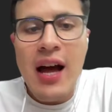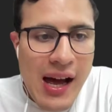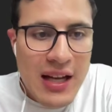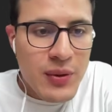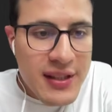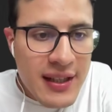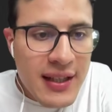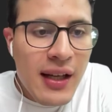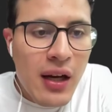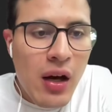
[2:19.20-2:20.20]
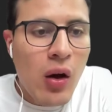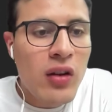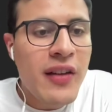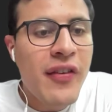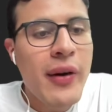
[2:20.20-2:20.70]
as we see,
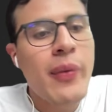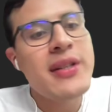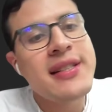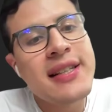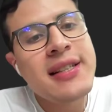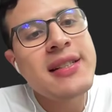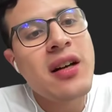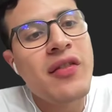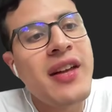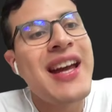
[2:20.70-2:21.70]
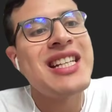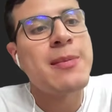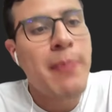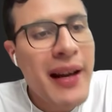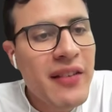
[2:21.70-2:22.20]
all the frequencies of the
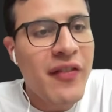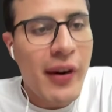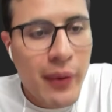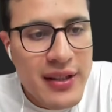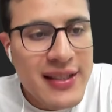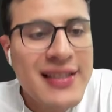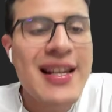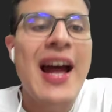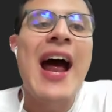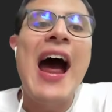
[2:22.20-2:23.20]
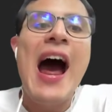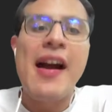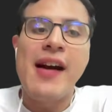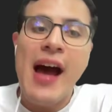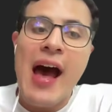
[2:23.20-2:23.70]
expect frequencies
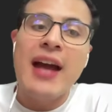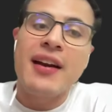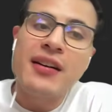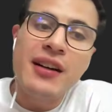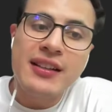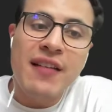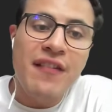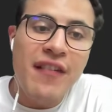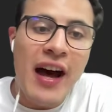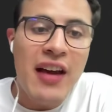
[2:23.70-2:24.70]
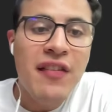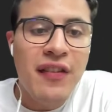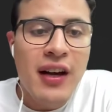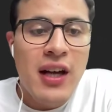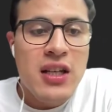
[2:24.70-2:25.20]
are higher than 5.
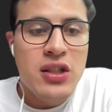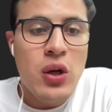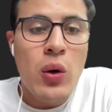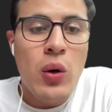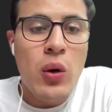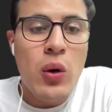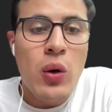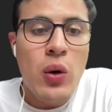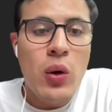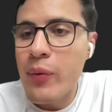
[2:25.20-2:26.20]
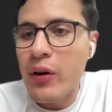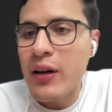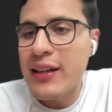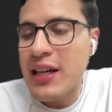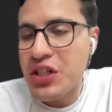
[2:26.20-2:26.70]
So I can
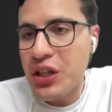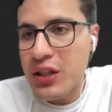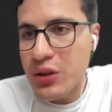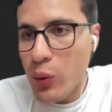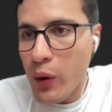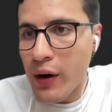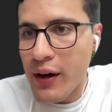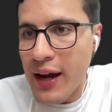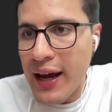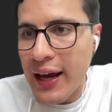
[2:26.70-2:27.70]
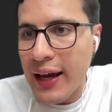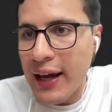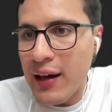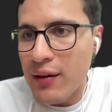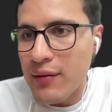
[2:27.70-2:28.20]
run the chi-square
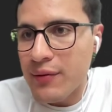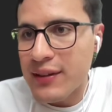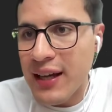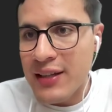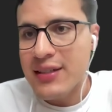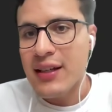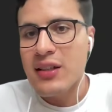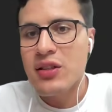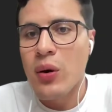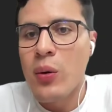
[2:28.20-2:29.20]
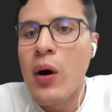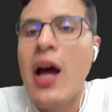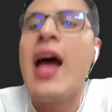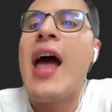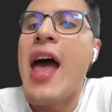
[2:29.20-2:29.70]
test. So
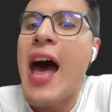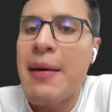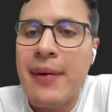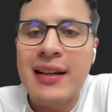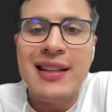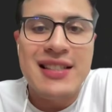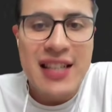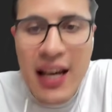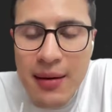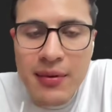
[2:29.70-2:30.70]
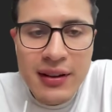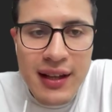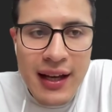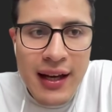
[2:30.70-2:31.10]
I make the same